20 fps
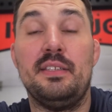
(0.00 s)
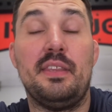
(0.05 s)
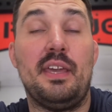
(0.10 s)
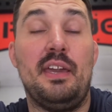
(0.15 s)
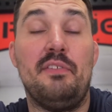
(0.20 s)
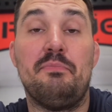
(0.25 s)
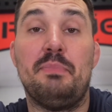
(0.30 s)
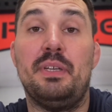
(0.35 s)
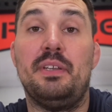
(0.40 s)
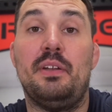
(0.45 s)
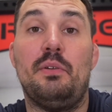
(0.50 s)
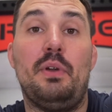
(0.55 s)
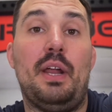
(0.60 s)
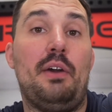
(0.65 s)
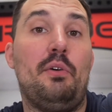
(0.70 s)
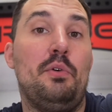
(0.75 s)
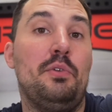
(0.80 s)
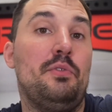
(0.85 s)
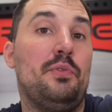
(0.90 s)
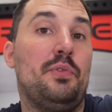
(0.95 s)
They've been
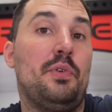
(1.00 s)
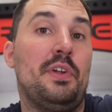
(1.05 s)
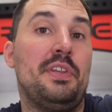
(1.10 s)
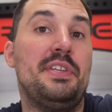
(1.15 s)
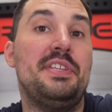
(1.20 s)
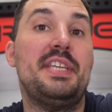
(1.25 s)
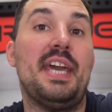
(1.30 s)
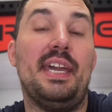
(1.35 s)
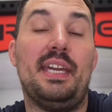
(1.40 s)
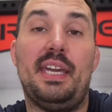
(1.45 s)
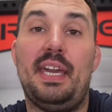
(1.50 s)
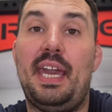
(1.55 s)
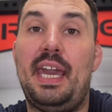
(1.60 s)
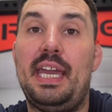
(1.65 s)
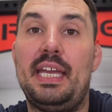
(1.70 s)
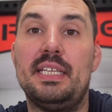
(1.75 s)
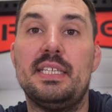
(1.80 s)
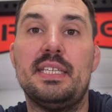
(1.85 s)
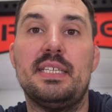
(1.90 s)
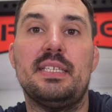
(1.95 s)
around for
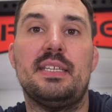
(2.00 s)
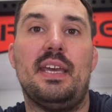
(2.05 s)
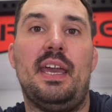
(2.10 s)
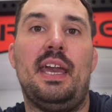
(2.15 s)
decades